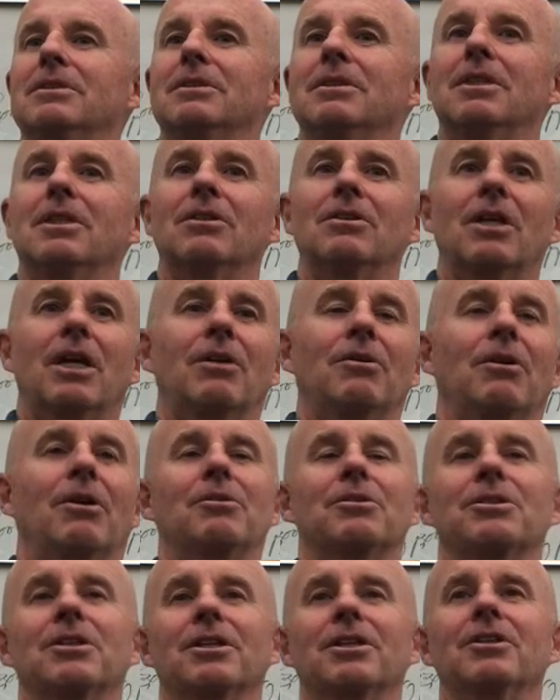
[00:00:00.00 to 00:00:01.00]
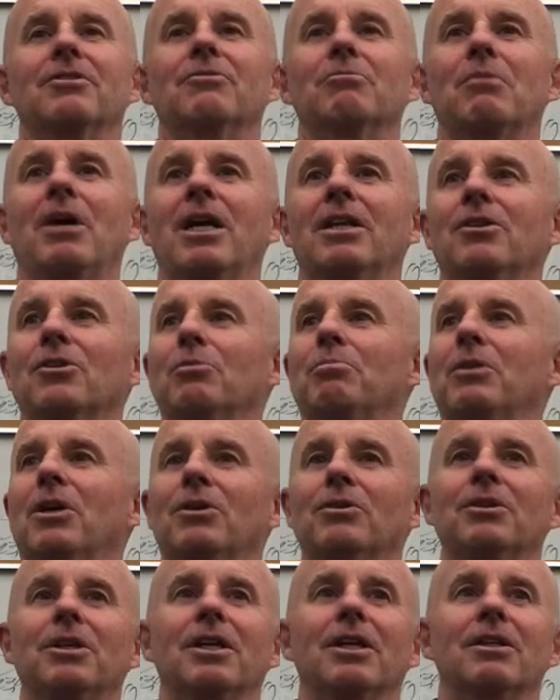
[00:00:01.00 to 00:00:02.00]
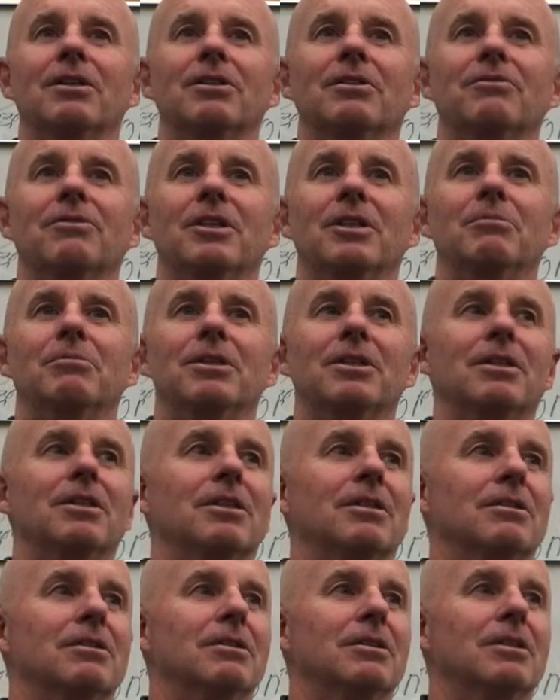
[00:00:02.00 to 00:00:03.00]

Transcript: You know, I was thinking of My Little Pony. I don't know if anybody, you know,